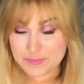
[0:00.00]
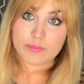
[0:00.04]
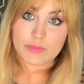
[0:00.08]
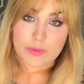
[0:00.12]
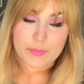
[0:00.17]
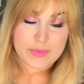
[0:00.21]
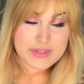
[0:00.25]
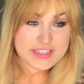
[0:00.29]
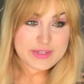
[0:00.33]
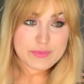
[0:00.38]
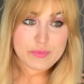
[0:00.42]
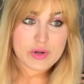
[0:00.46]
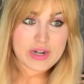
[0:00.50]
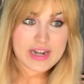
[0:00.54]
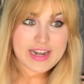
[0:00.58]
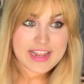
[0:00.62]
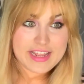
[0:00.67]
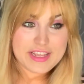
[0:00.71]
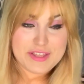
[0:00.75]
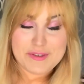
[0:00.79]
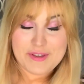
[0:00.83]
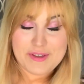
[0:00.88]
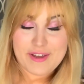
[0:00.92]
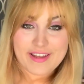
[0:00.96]
But we didn't want to
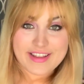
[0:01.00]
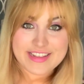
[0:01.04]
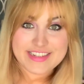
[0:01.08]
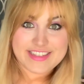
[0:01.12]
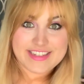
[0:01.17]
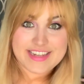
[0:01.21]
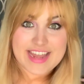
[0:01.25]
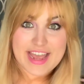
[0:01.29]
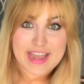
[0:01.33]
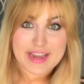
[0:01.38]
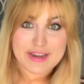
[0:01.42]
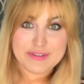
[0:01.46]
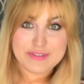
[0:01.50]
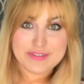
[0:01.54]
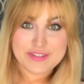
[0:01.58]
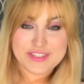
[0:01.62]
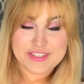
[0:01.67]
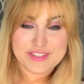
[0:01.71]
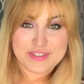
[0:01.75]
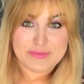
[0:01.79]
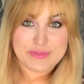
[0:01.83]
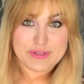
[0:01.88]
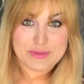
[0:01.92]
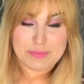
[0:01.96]
let you guys down,
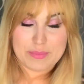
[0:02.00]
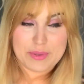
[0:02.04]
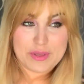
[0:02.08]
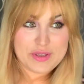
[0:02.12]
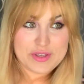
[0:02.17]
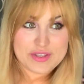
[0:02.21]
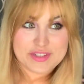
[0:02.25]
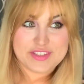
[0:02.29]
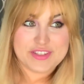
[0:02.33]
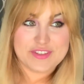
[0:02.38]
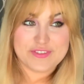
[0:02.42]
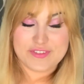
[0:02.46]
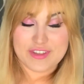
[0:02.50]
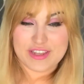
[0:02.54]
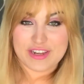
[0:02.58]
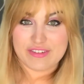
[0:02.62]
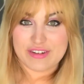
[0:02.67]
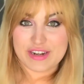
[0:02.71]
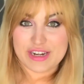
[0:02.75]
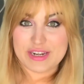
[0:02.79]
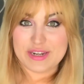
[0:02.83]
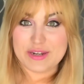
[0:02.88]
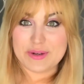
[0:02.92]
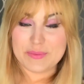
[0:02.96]
so we're
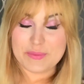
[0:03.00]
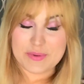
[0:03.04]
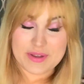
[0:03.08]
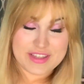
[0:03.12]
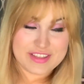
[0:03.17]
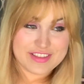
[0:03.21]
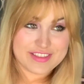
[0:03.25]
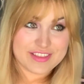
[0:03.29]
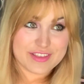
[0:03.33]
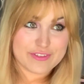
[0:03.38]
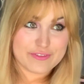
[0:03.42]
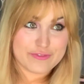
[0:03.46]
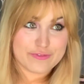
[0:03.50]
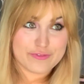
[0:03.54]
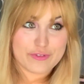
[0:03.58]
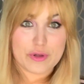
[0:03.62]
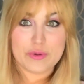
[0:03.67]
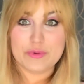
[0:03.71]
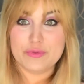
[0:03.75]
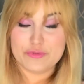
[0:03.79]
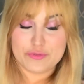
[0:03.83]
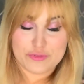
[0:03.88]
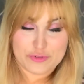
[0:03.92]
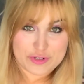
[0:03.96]
persevering with
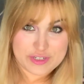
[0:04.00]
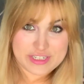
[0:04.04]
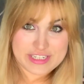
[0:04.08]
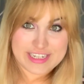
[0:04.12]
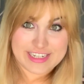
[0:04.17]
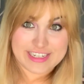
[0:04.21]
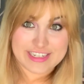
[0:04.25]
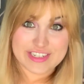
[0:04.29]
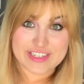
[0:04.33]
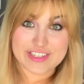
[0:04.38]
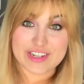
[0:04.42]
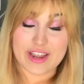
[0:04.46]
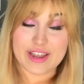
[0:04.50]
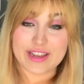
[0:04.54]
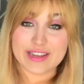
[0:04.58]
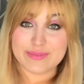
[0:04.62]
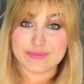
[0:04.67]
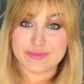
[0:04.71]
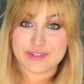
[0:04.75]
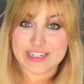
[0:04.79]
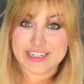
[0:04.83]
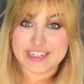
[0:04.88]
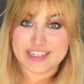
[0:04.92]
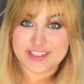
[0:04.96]
phone footage. I'm
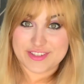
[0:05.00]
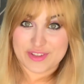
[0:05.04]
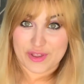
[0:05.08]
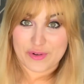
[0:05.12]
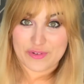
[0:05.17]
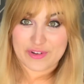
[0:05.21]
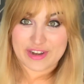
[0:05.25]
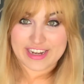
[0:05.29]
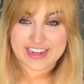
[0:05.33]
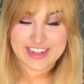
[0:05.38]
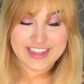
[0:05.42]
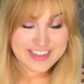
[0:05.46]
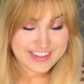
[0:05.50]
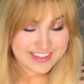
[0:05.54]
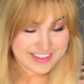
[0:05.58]
really sorry.